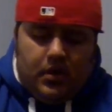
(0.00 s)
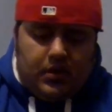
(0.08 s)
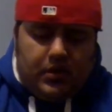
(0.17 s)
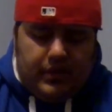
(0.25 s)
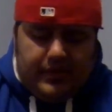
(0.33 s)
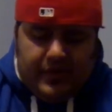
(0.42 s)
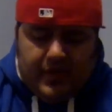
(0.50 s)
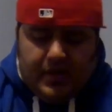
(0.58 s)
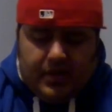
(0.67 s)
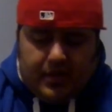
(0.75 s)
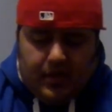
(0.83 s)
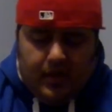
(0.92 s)
Good
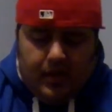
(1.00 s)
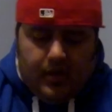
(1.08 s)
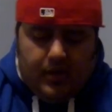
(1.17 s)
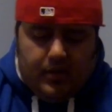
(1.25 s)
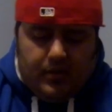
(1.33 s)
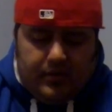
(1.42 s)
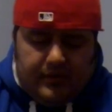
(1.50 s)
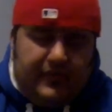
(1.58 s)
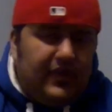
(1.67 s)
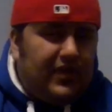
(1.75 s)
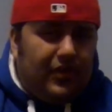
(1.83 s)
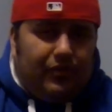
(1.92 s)
disc. It's
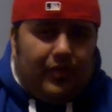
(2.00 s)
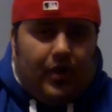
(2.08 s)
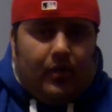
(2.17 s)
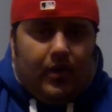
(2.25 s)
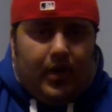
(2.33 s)
fun to throw.